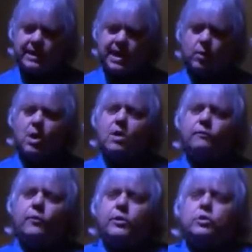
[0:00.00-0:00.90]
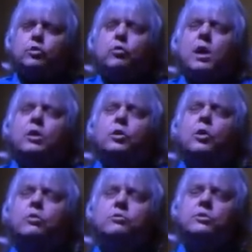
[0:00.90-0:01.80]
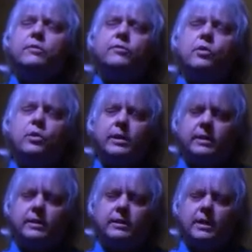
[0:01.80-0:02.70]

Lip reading: now for the truckloads of good